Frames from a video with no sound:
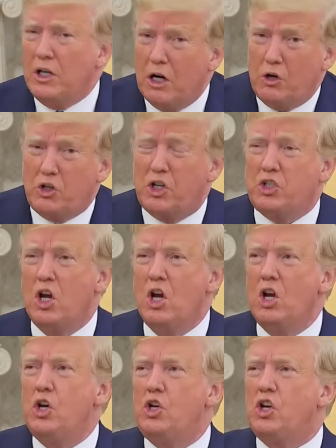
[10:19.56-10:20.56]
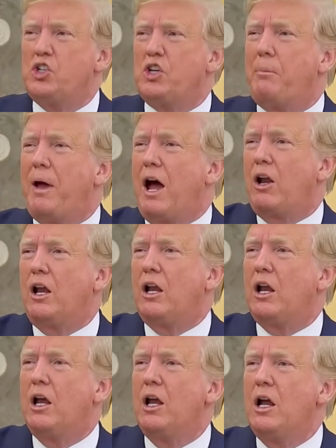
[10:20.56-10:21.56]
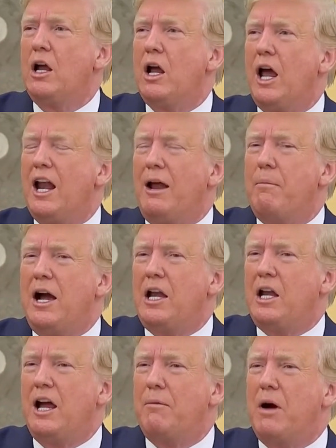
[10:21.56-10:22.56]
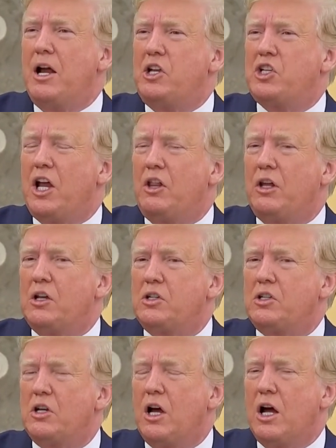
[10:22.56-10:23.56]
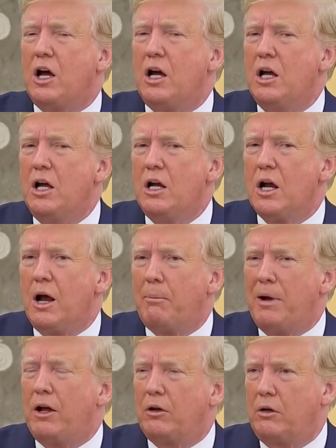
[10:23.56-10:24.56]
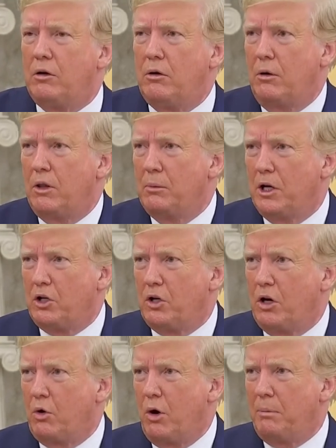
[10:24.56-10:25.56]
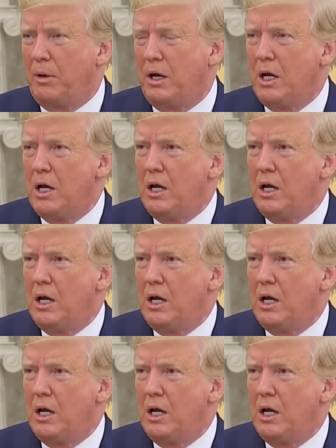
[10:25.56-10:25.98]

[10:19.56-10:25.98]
You know, just, just about, and I might, I might say this uh, about the military equipment.